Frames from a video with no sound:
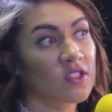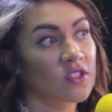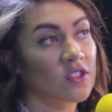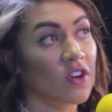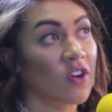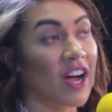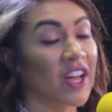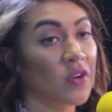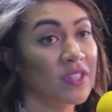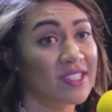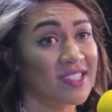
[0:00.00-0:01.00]
So I
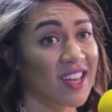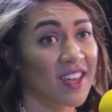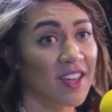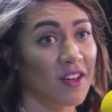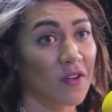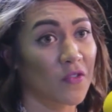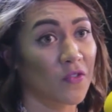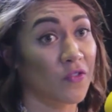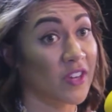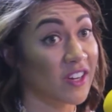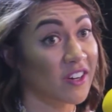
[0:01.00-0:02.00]
always take
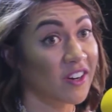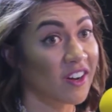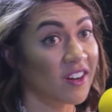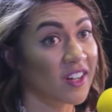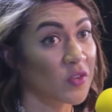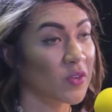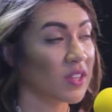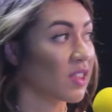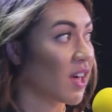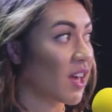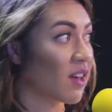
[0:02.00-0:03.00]
fear on with
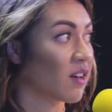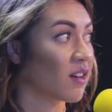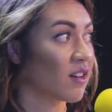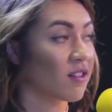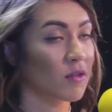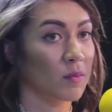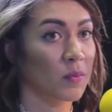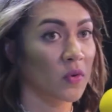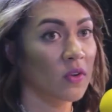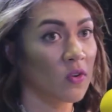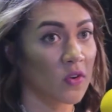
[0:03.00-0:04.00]

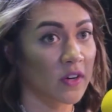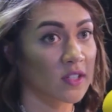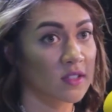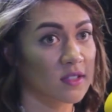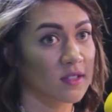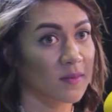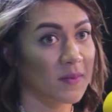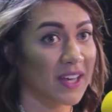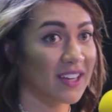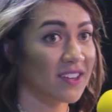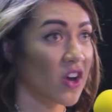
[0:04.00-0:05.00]
bullhorns.
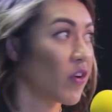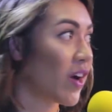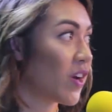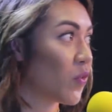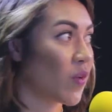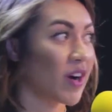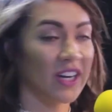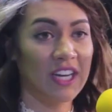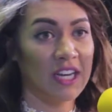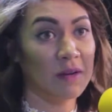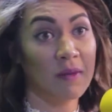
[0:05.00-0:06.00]
No, I don't want
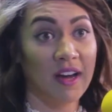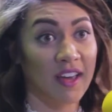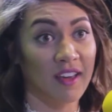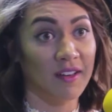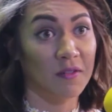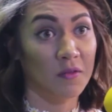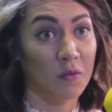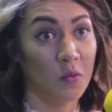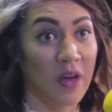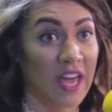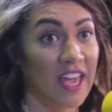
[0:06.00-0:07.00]
it in my
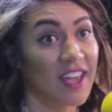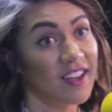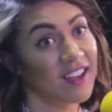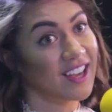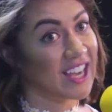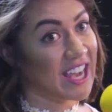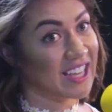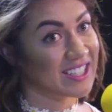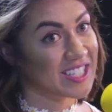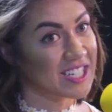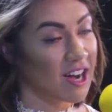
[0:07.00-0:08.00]
way. Mm-hmm. It
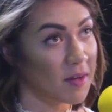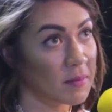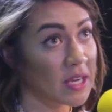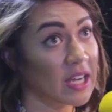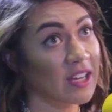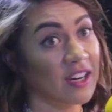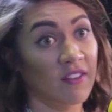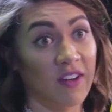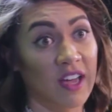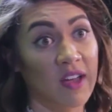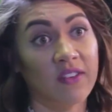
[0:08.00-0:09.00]
can't stop me. And if
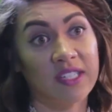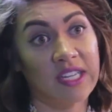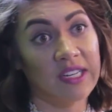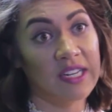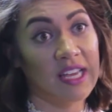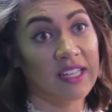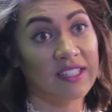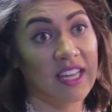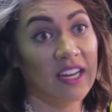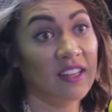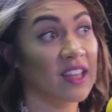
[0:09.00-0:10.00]
I ever tend to get
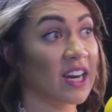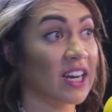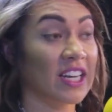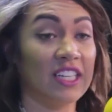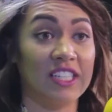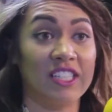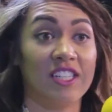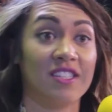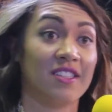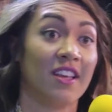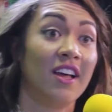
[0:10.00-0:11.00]
scared, then I need to
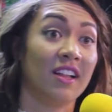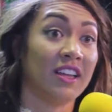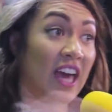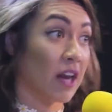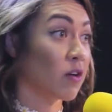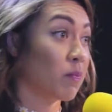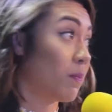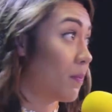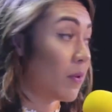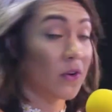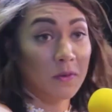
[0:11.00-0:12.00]
just
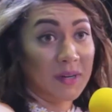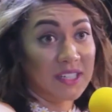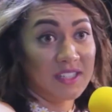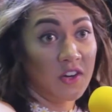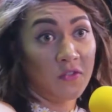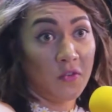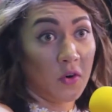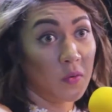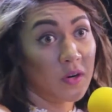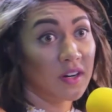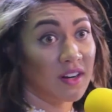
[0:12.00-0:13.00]
catapult myself
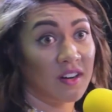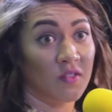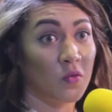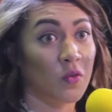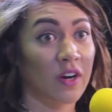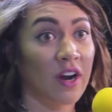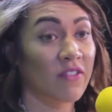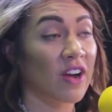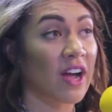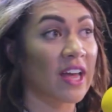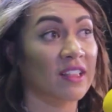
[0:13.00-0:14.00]
forward, and wherever
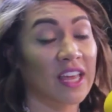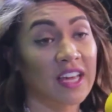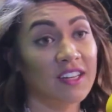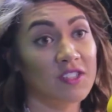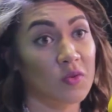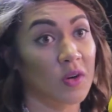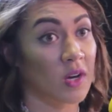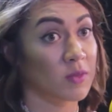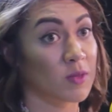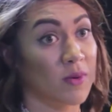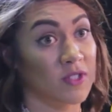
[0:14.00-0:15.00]
I land is where
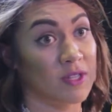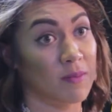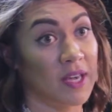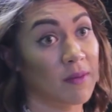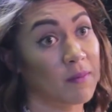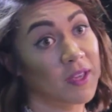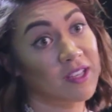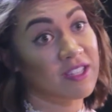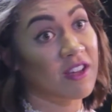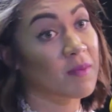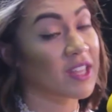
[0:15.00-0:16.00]
I'm supposed to be,
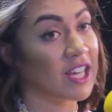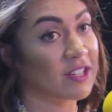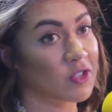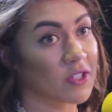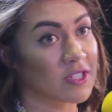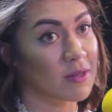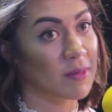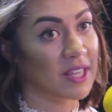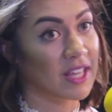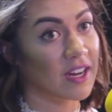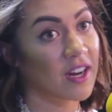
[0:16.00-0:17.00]
because I made that choice to
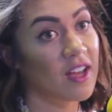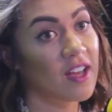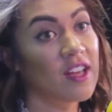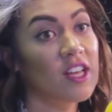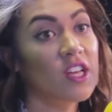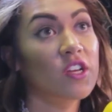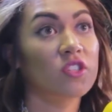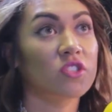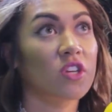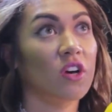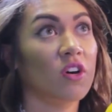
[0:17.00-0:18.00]
be there. Right.
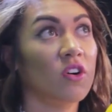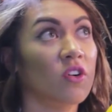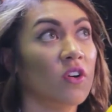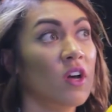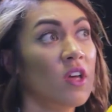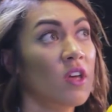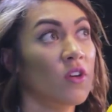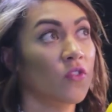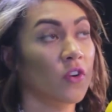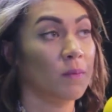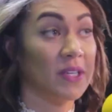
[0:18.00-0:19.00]
So
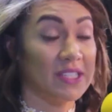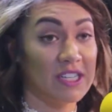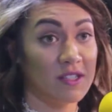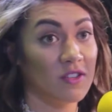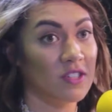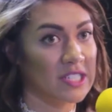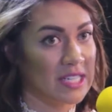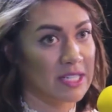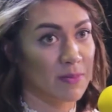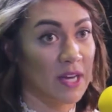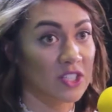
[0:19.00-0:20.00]
for business owners
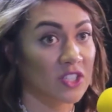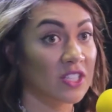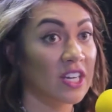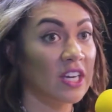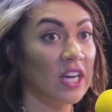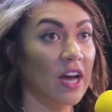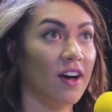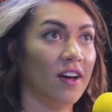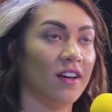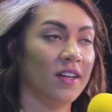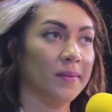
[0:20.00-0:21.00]
especially,
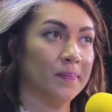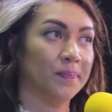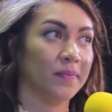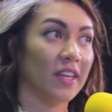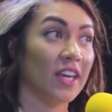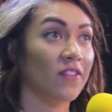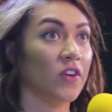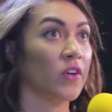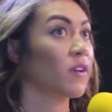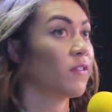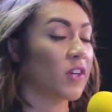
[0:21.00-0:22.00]
if
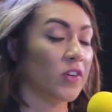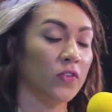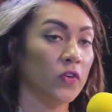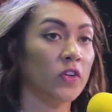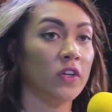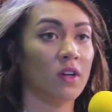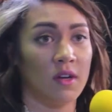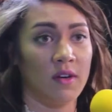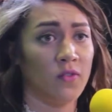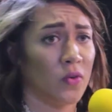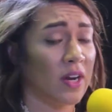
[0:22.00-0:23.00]
you're fearful
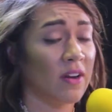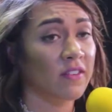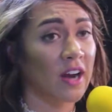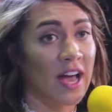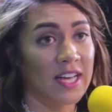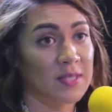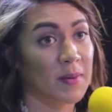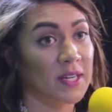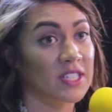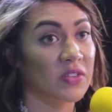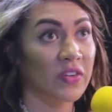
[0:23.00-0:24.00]
of whatever
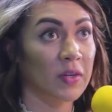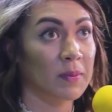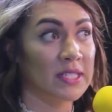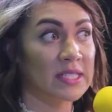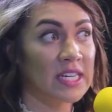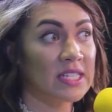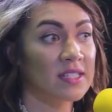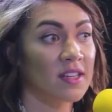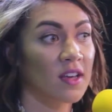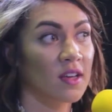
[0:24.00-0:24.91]
aspect of your business,